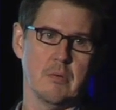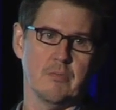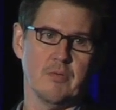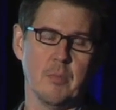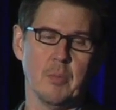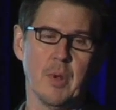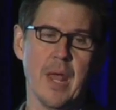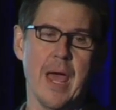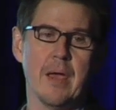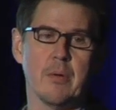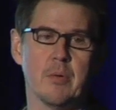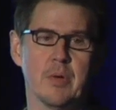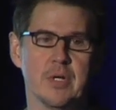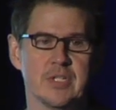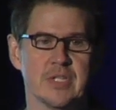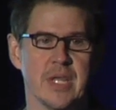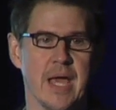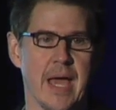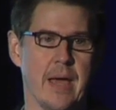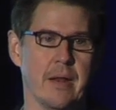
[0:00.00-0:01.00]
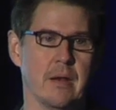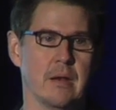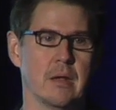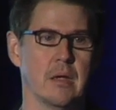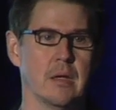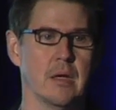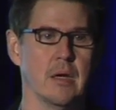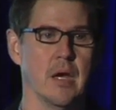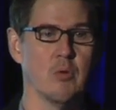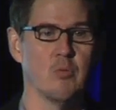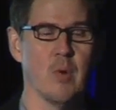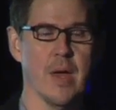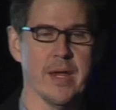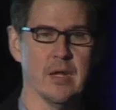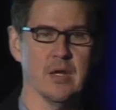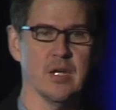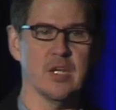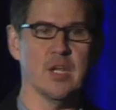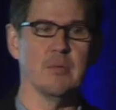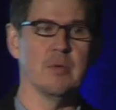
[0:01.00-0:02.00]
from language that a
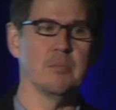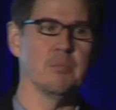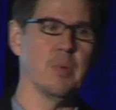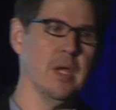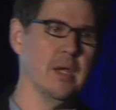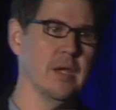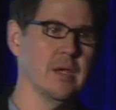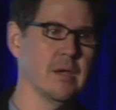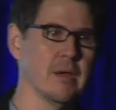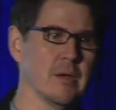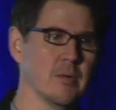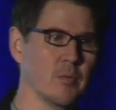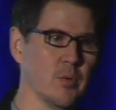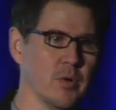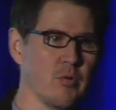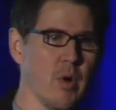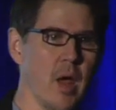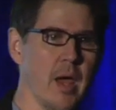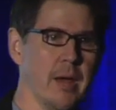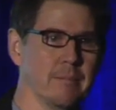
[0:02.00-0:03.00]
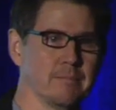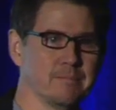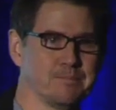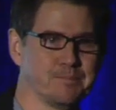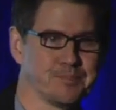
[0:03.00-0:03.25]
regular human being would write.